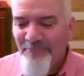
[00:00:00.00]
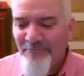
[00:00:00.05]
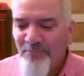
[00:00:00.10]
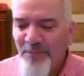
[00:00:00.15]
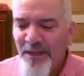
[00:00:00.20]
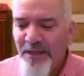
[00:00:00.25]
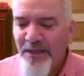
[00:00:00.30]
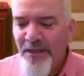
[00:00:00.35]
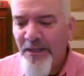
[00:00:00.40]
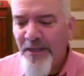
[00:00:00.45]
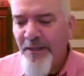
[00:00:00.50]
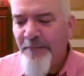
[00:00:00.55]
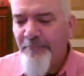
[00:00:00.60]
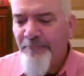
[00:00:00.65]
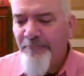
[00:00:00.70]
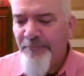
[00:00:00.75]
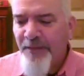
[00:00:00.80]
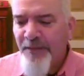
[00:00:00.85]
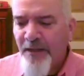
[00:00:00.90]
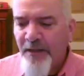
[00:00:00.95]
But
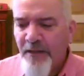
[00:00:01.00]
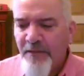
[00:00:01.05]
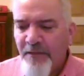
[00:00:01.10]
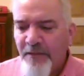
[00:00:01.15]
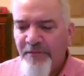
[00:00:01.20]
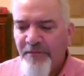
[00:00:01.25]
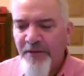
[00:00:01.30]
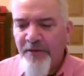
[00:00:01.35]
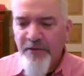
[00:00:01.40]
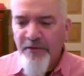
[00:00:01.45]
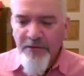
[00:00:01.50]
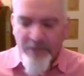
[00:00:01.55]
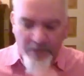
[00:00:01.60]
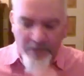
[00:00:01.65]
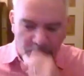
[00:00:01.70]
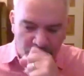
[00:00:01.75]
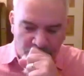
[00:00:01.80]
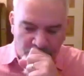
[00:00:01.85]
their